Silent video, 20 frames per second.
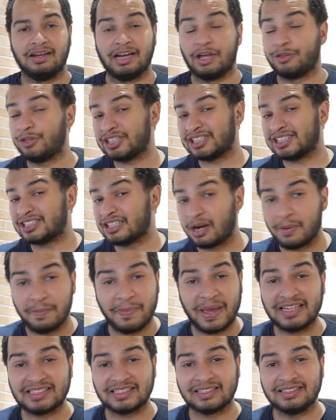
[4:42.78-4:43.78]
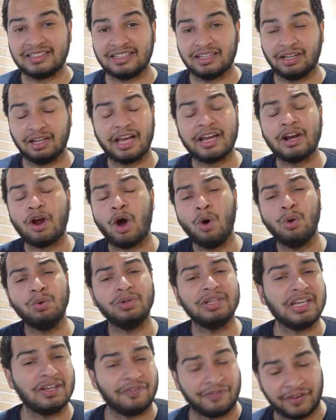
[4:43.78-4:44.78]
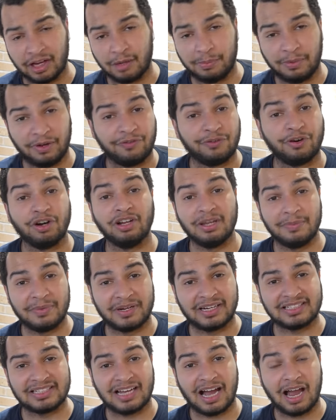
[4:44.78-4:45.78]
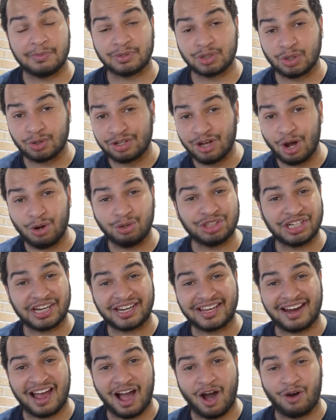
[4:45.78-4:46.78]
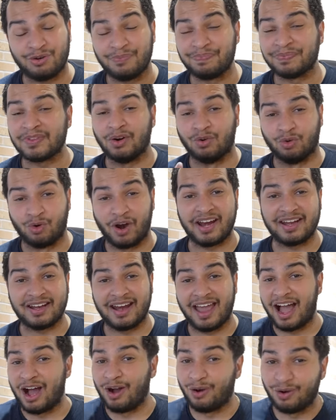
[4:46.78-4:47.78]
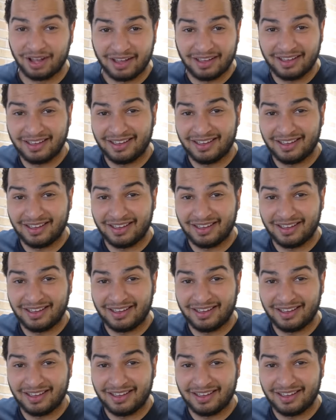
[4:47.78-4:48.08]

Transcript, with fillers: Now this is an amazing deal and only available for a limited time, so go check it out right now.